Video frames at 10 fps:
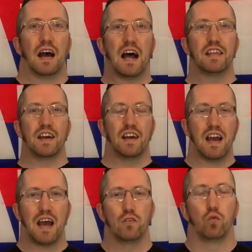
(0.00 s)
Hi there
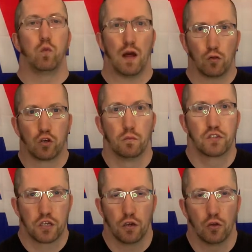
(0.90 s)
and welcome
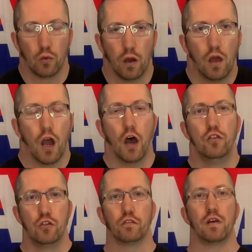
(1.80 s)
to
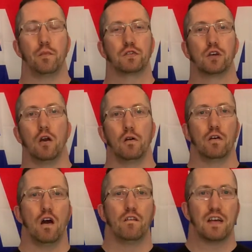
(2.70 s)
another episode
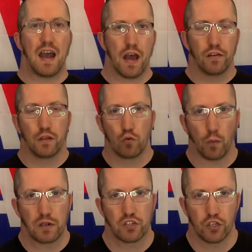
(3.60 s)
of Andy
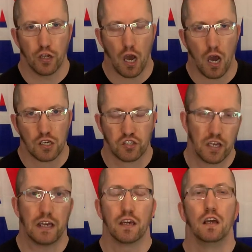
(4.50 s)
Robinson
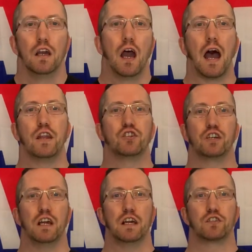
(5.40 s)
RC, and
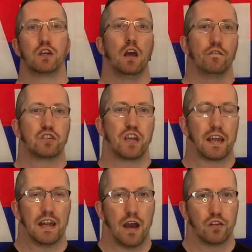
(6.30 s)
cheers for
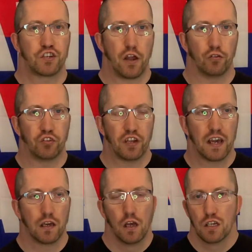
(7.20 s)
checking out the channel
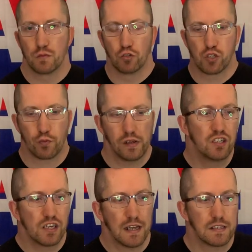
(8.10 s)
today. It's much
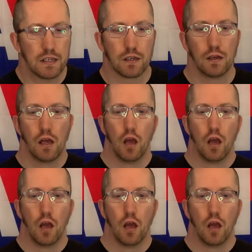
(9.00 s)
appreciated.